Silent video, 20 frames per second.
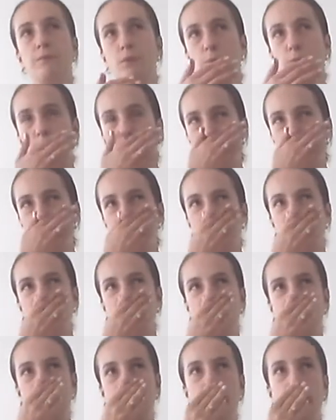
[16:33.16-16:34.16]
also
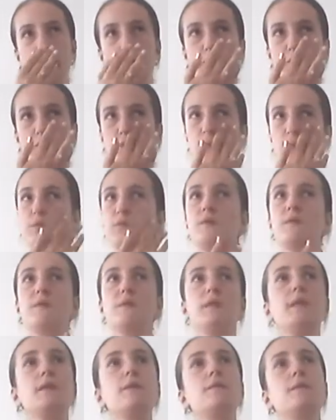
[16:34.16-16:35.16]
the paradox
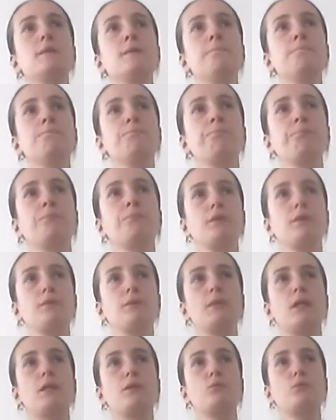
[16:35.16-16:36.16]
in this,
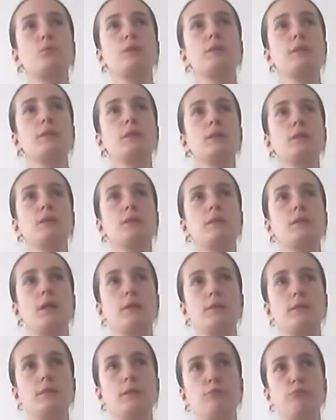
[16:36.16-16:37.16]
is that we think
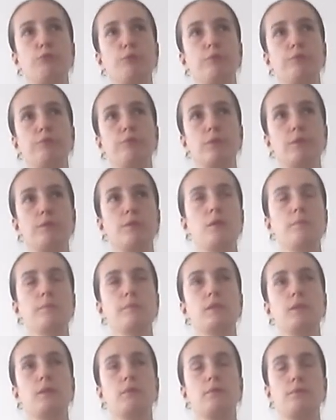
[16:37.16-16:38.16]
that if we fear
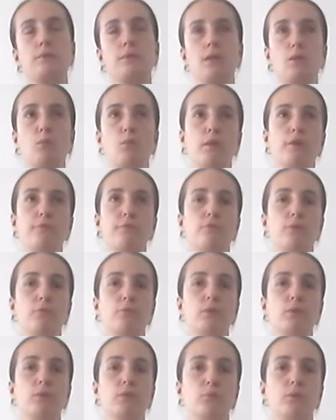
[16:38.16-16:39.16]
something and stay away
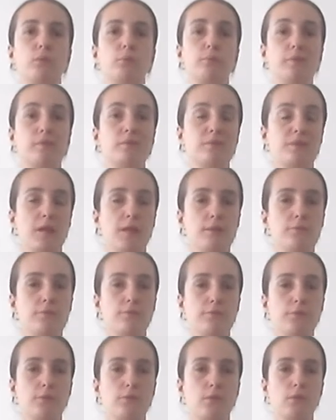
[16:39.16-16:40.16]
from it, we'll be
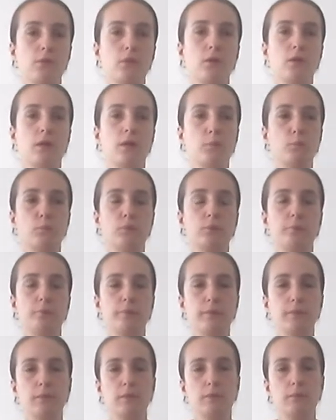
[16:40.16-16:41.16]
safe and we'll
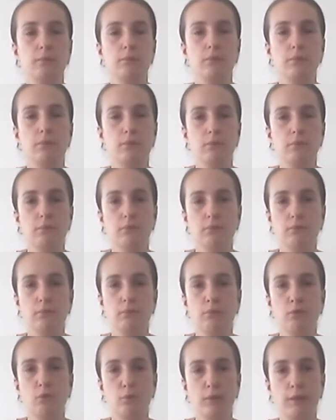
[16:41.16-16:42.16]
be
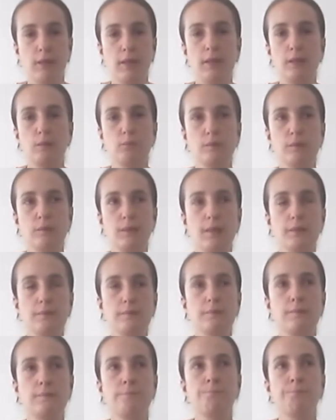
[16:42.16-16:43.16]
okay with
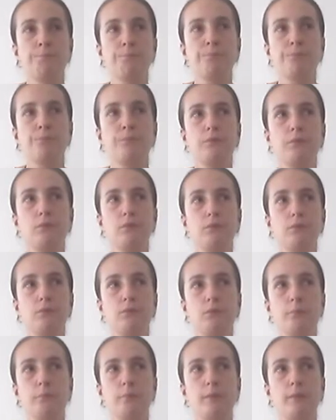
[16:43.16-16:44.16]
that.
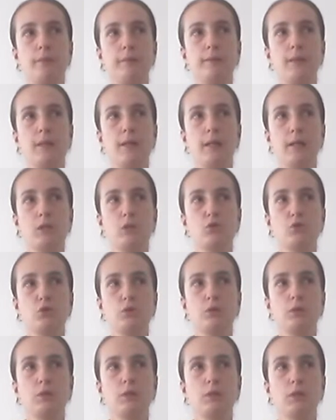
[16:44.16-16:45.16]
But
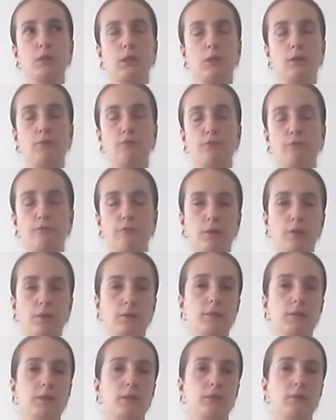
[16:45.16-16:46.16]
actually
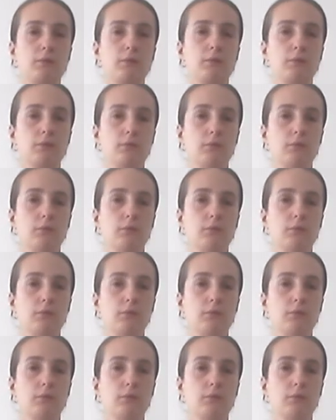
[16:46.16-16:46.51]
confronting